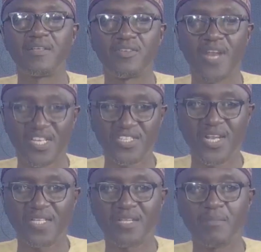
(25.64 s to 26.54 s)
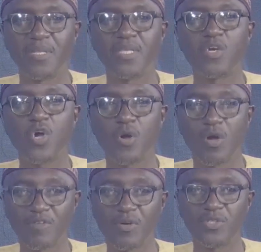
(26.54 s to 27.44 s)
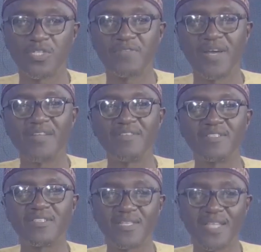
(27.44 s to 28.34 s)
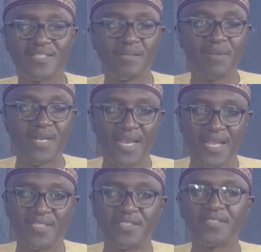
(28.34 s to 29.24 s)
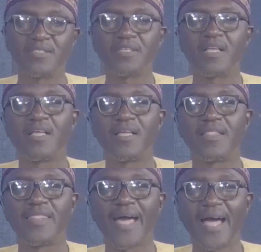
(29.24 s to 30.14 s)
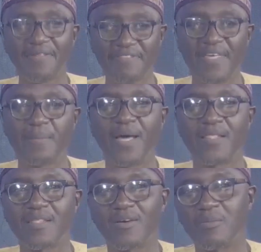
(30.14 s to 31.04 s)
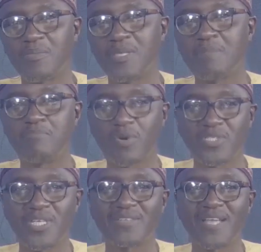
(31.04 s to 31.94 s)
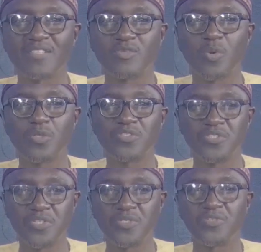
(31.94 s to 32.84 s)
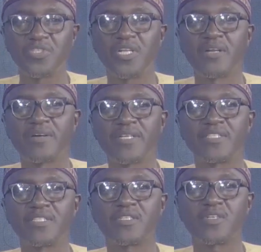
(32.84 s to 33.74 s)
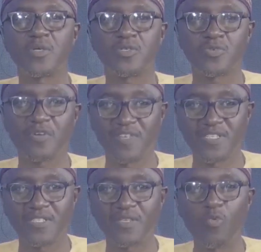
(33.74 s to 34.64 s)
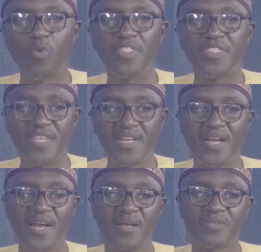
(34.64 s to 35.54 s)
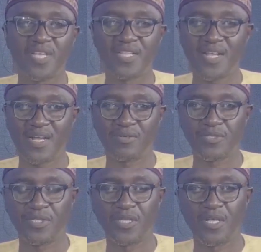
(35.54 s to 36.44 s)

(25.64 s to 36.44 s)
National Assembly, governorship, and even state assembly elections, the aftermath of the process has continued to generate controversy within and outside the country.